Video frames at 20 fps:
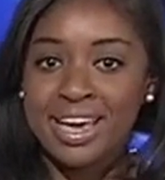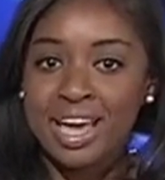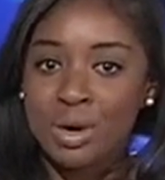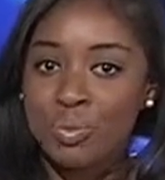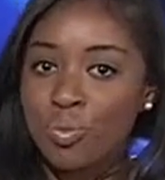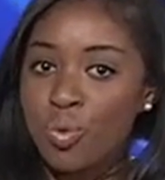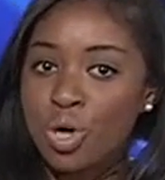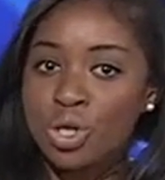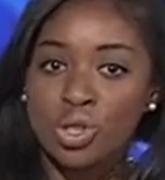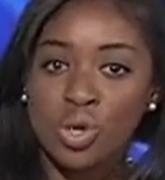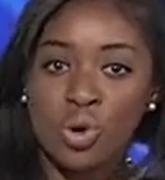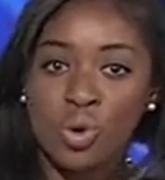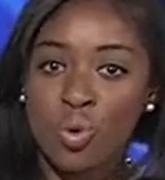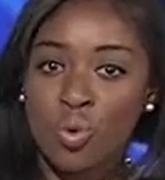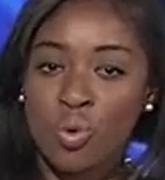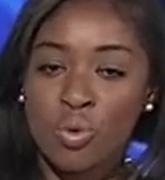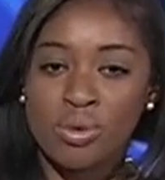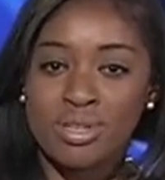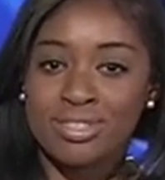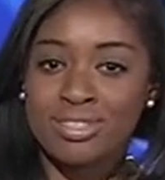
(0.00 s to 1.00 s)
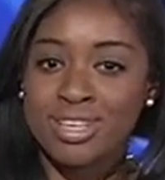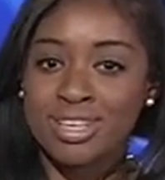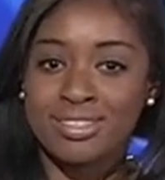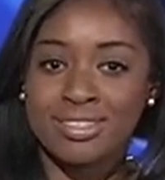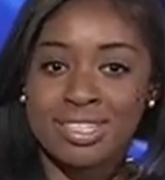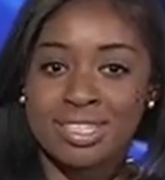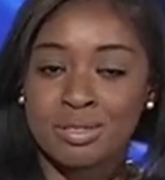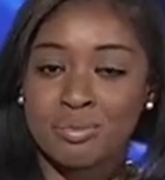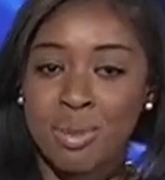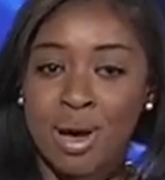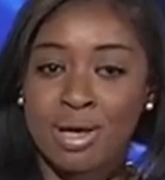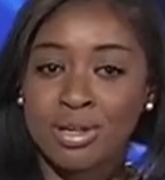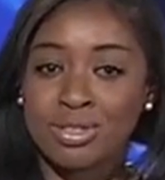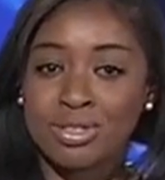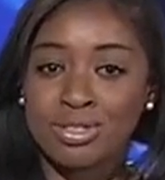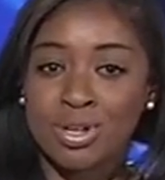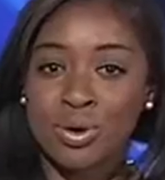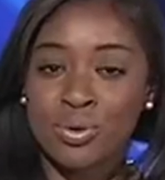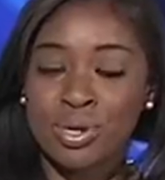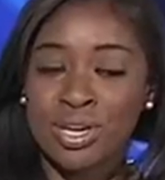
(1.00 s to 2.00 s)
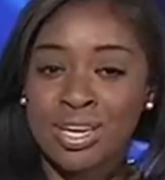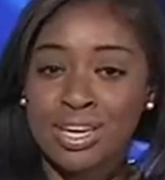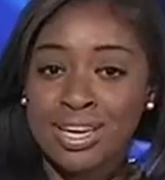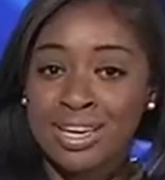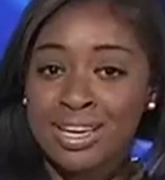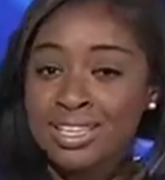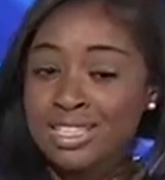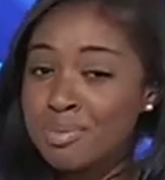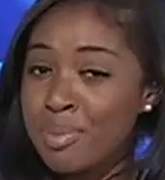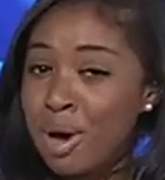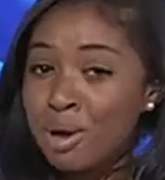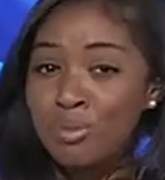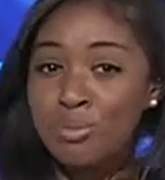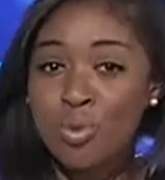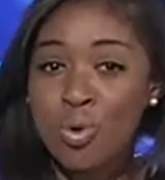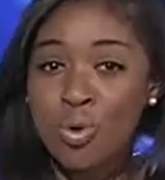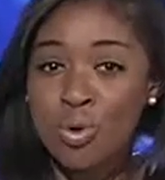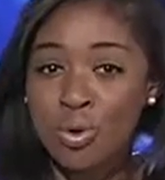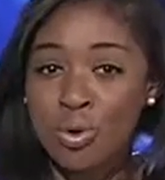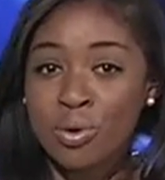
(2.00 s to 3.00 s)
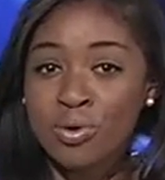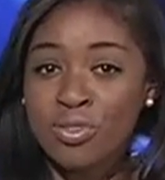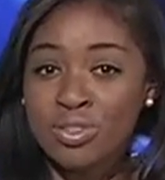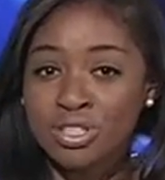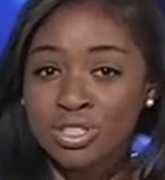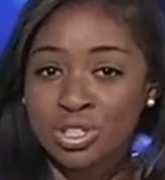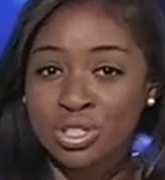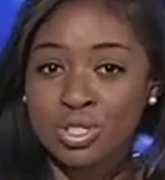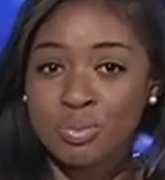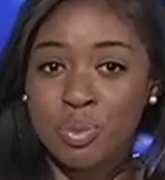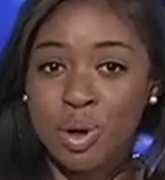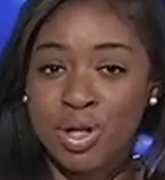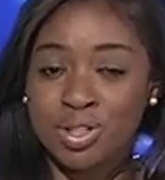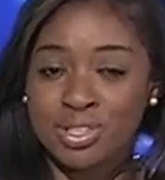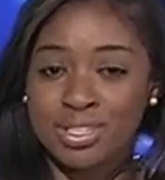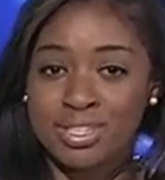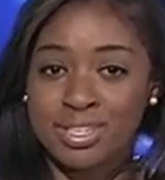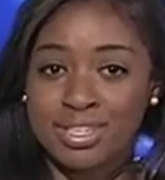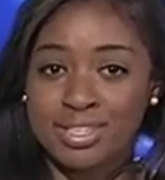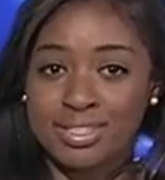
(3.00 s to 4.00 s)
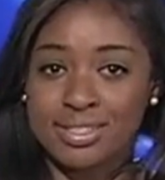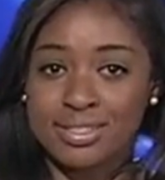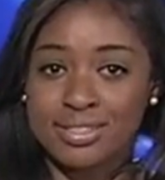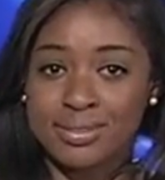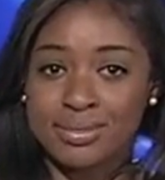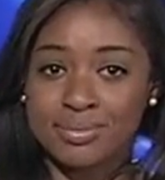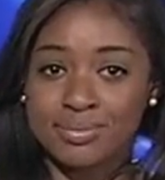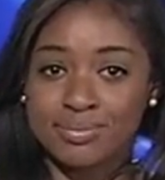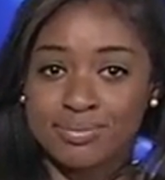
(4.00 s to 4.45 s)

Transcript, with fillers: And one local woman says this milestone is about more than just politics.